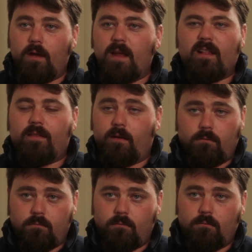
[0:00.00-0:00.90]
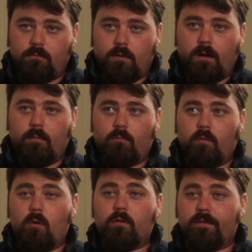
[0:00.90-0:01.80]
anything
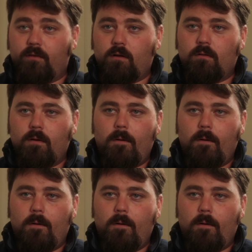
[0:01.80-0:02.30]
remotely fun,